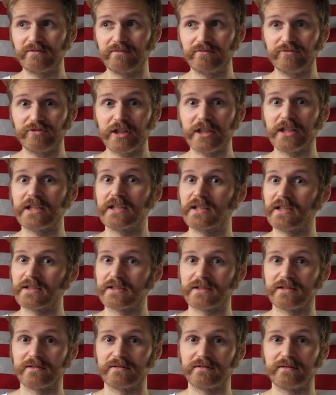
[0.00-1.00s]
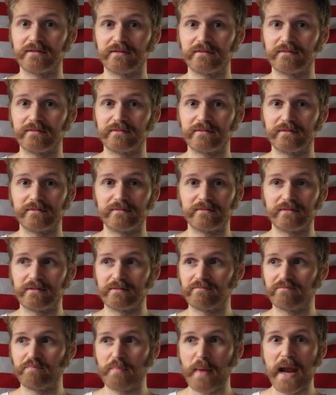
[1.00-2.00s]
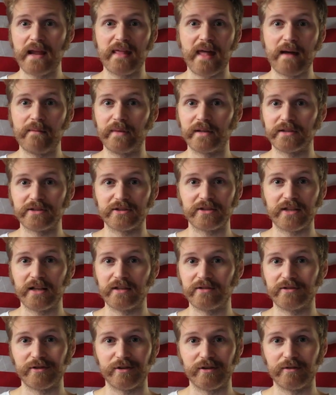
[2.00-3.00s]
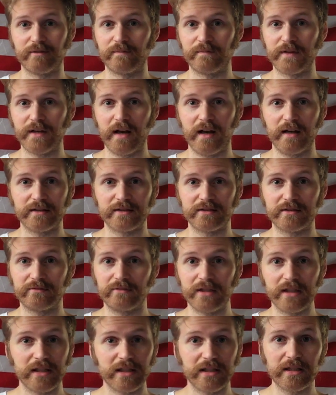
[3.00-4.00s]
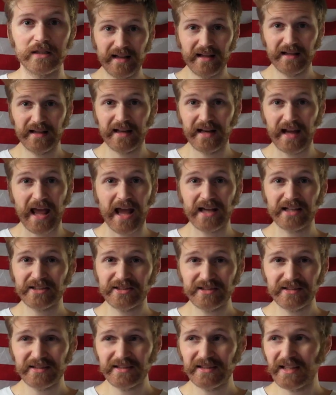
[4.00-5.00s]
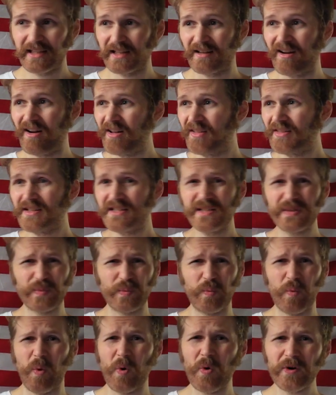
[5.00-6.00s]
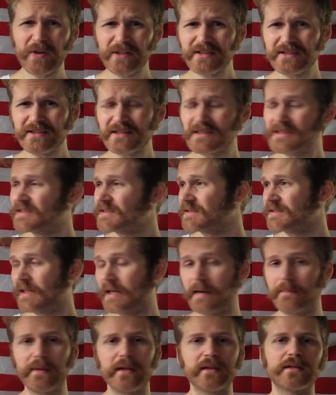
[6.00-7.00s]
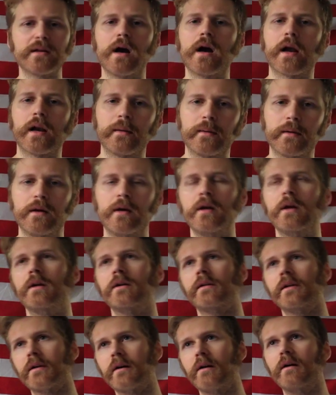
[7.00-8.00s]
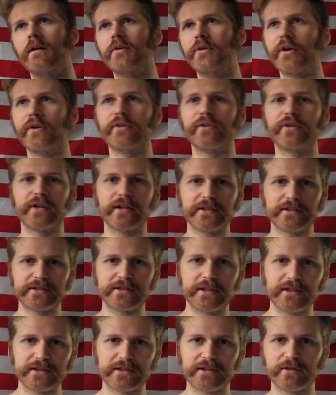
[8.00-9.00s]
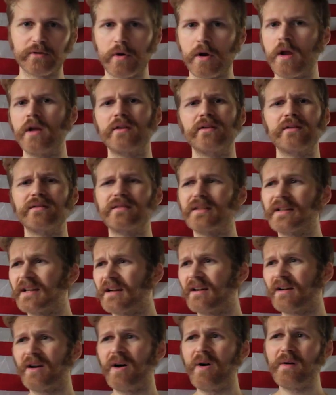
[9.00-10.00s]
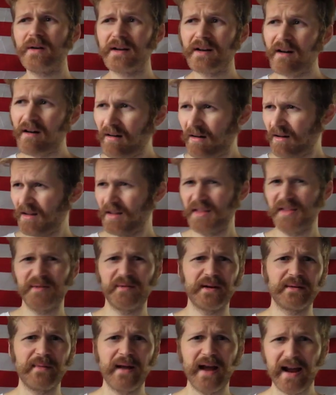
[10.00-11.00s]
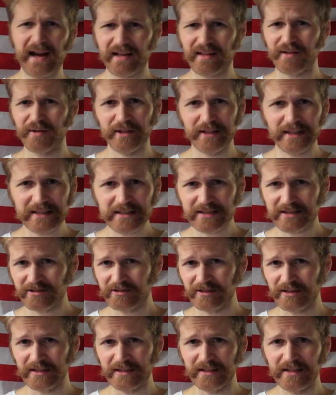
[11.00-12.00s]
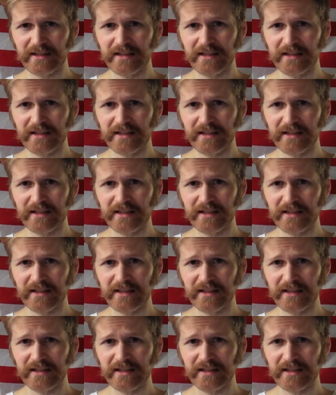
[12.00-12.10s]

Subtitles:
really doesn't pay that much attention to us, really. And actually, all these wars, and I'm not talking about, oh yeah, the United States and the war. No, going all the way back through history.